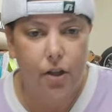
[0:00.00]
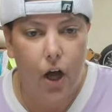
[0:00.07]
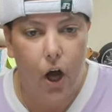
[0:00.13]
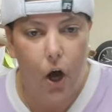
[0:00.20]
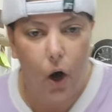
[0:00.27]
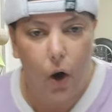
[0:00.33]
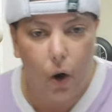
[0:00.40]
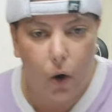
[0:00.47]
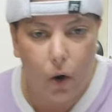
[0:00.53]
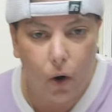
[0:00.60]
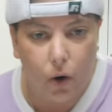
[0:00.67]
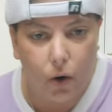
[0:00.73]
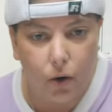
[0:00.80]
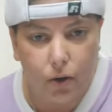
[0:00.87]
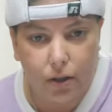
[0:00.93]
the
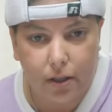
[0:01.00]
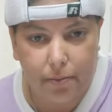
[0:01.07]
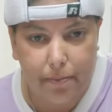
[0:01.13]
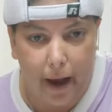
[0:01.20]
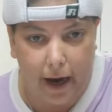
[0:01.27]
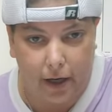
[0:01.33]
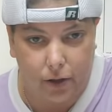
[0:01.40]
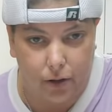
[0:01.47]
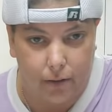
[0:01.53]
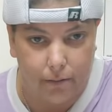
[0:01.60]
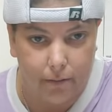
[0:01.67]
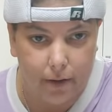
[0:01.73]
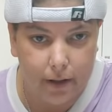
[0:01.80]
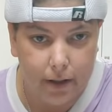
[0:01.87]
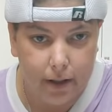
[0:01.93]
whole spectrum,